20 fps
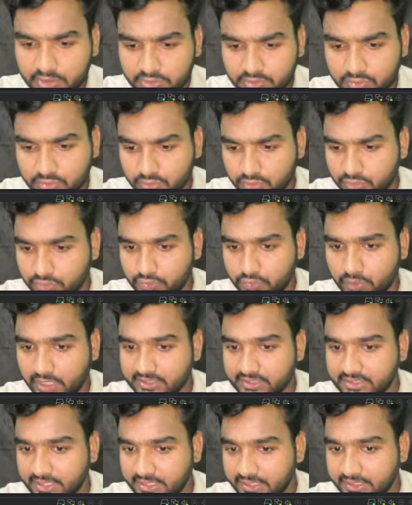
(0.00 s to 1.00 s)
So you
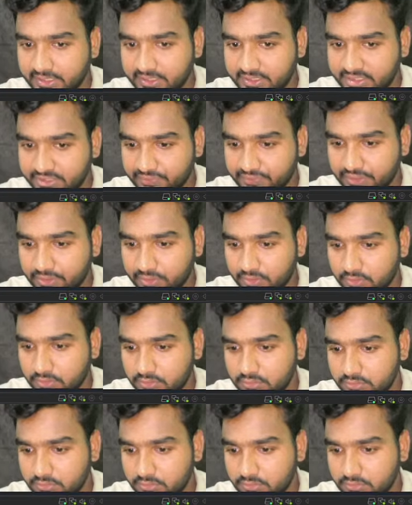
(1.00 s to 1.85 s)
guys are in this window.